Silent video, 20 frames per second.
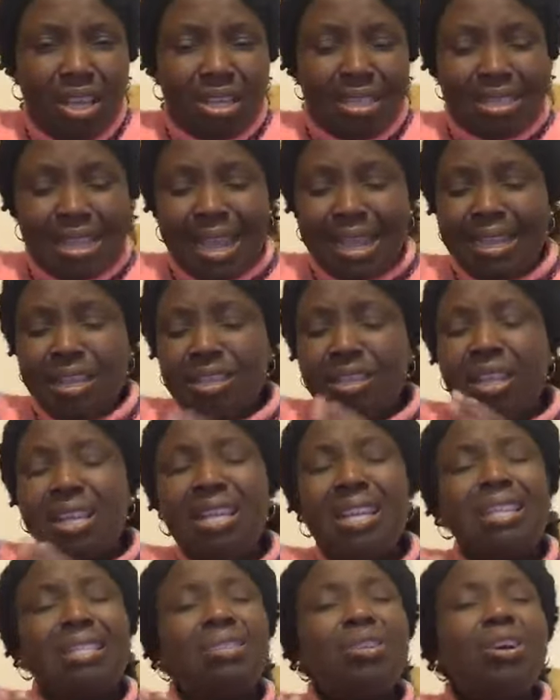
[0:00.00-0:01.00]
That
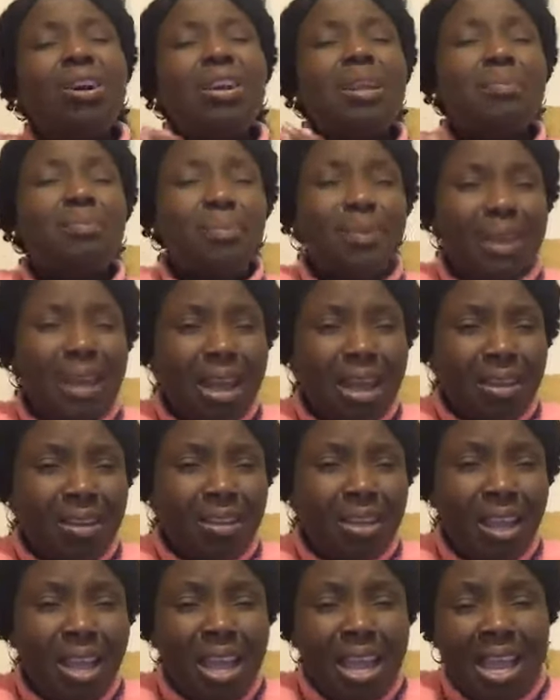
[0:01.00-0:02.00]
he's got a plan.
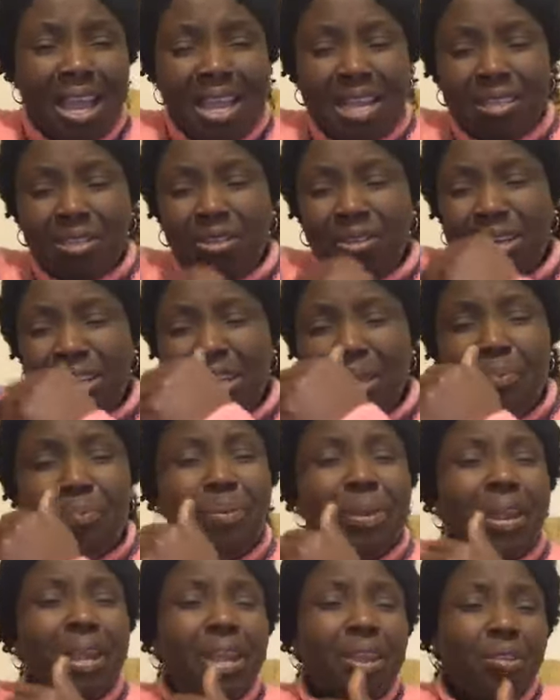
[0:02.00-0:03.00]
He's already
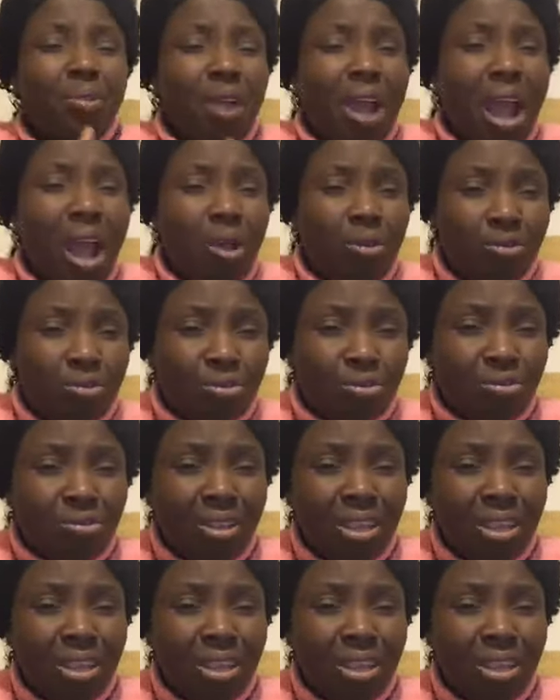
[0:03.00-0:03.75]
bringing you out.